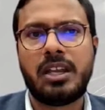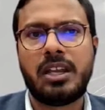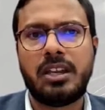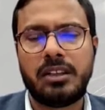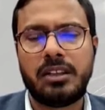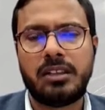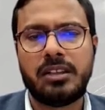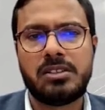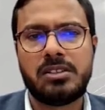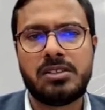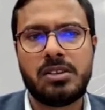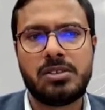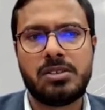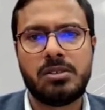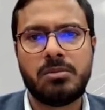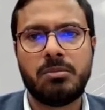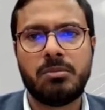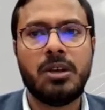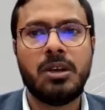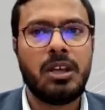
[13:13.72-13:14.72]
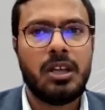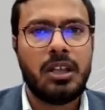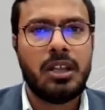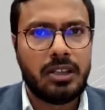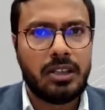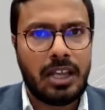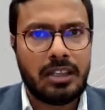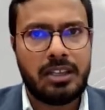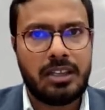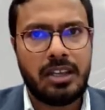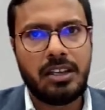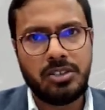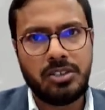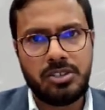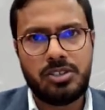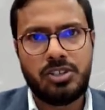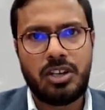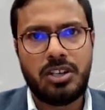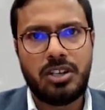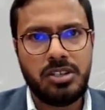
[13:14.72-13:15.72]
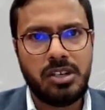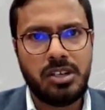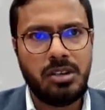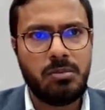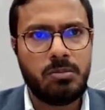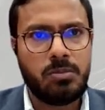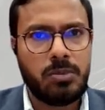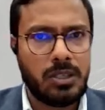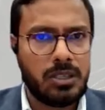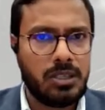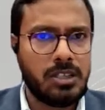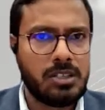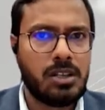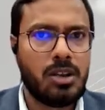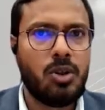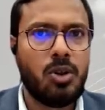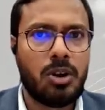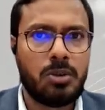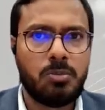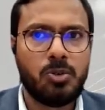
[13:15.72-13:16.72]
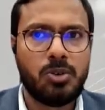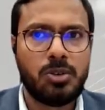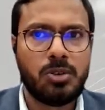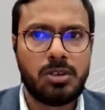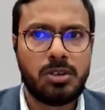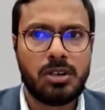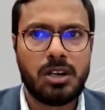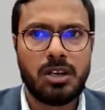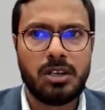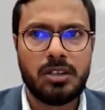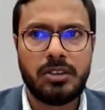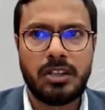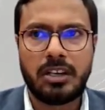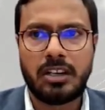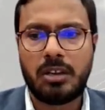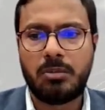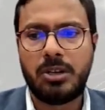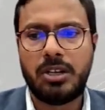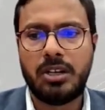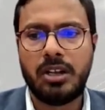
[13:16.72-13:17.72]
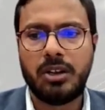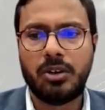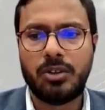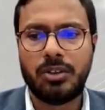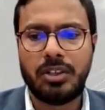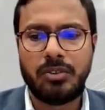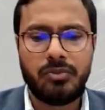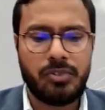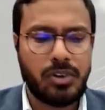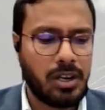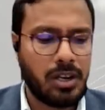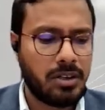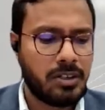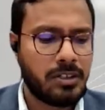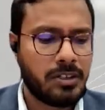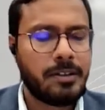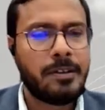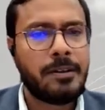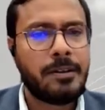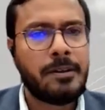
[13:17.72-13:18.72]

designing that system. That thing is changing, but there's a lot more that can be done on that front.